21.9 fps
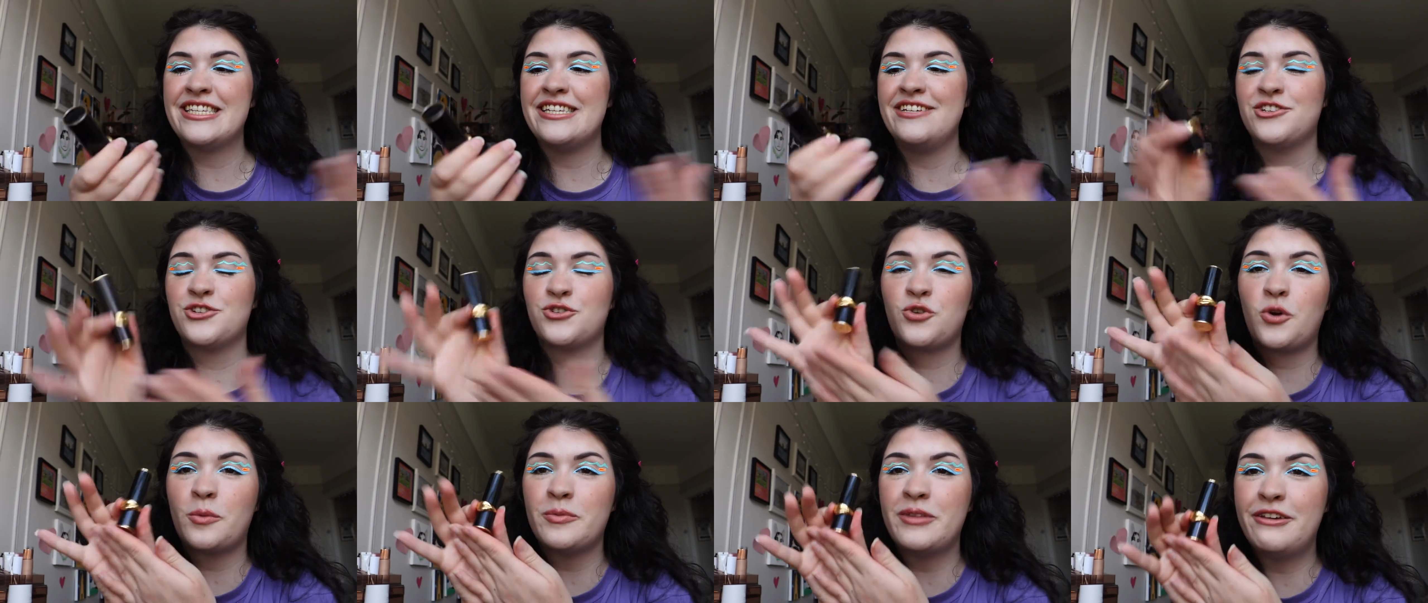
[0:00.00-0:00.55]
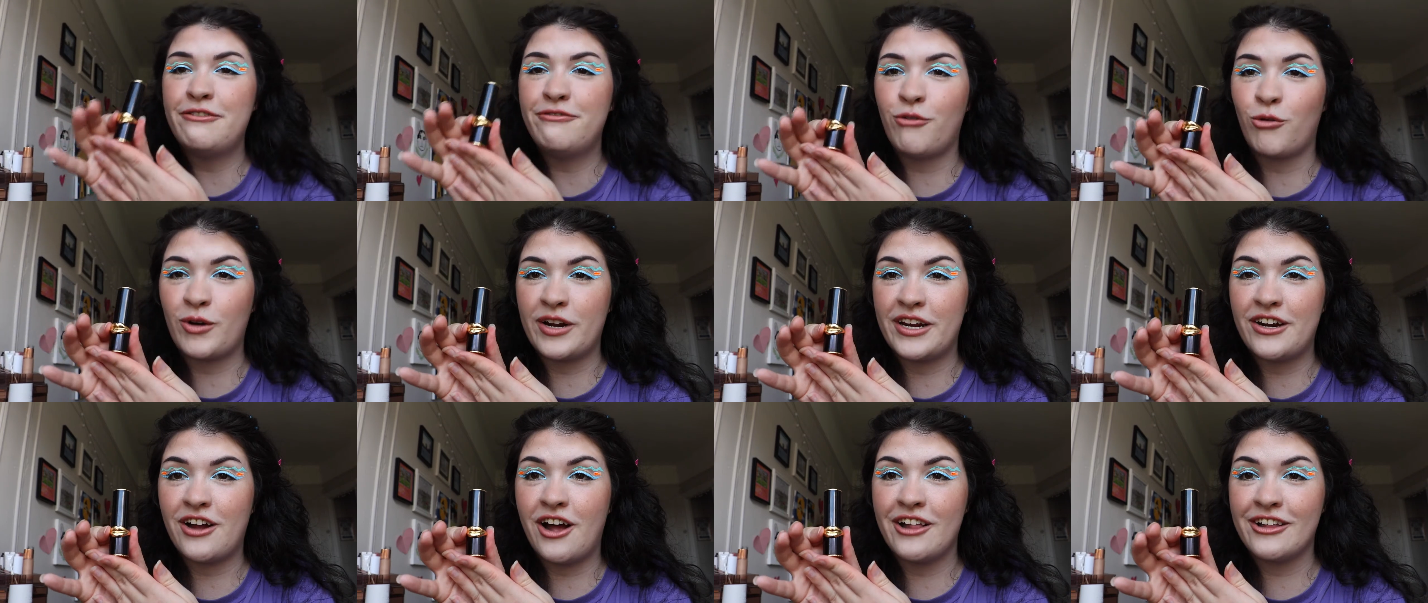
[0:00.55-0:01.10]
These are normally
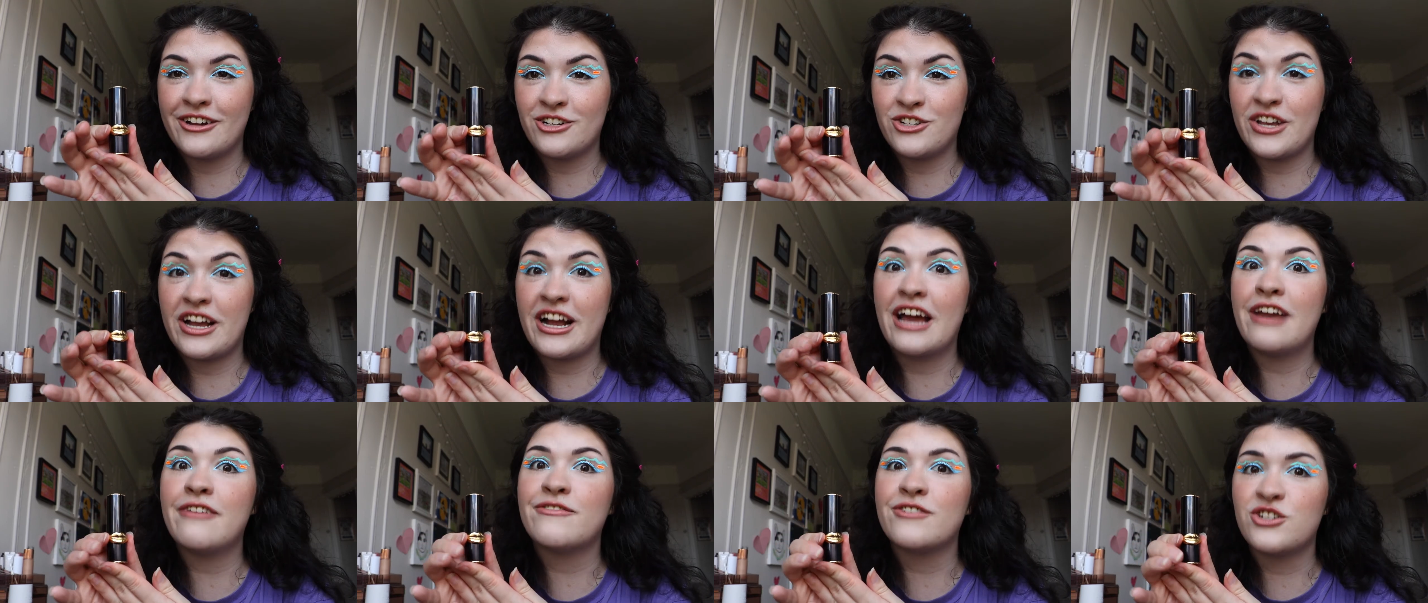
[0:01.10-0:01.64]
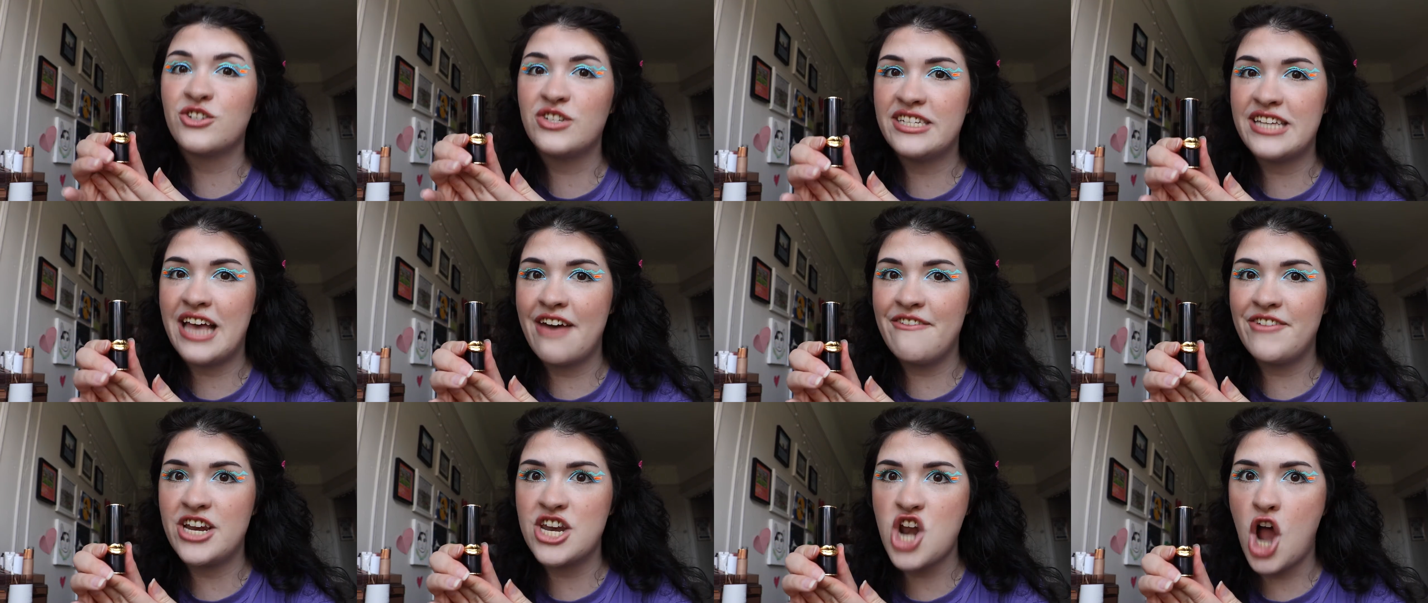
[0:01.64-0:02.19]
forty dollars. I got it for
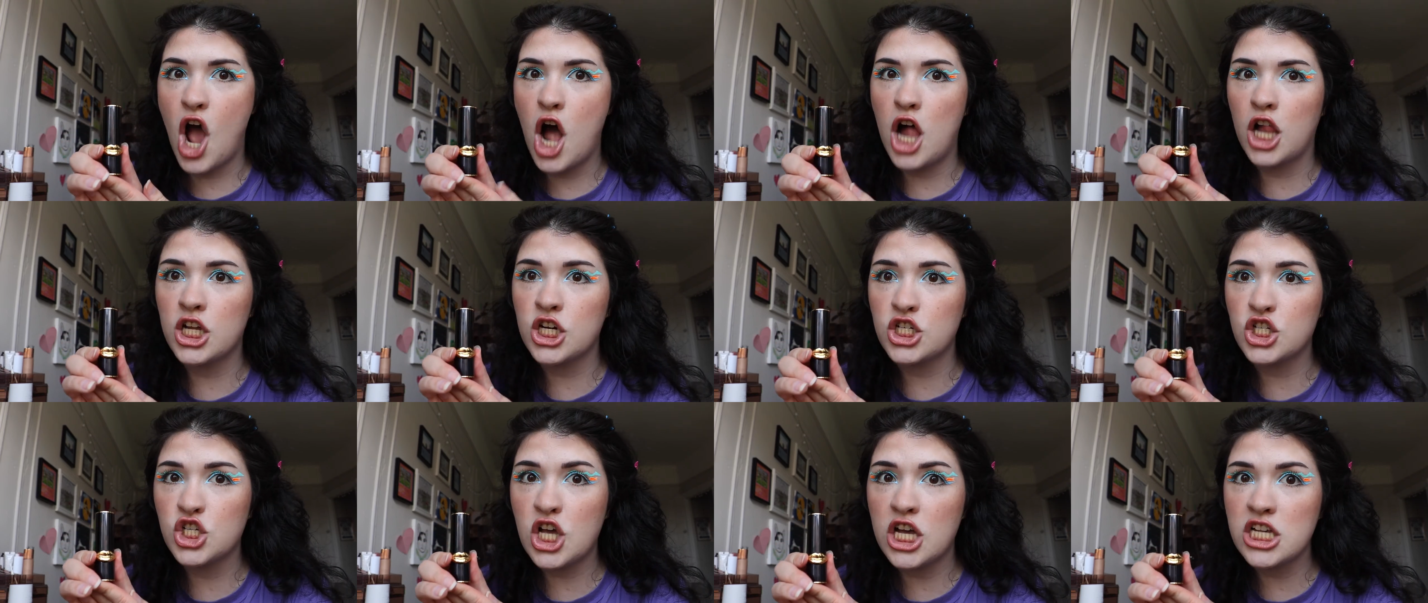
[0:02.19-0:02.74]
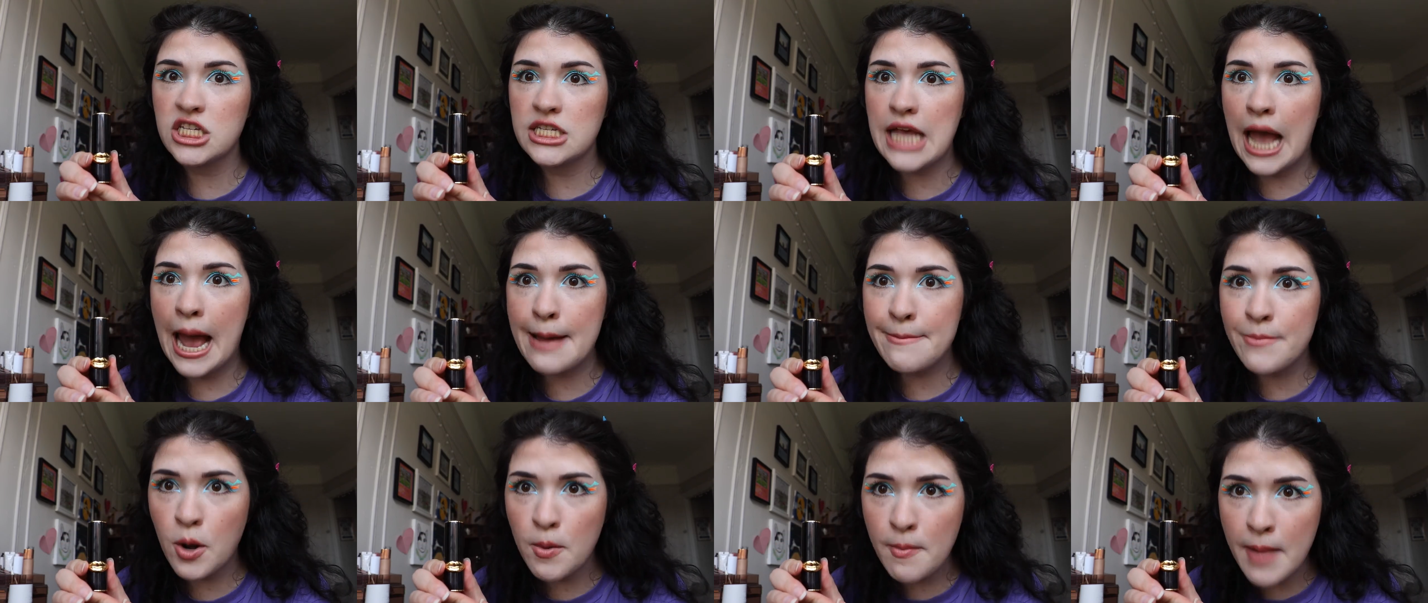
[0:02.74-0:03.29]
seven dollars on Cyber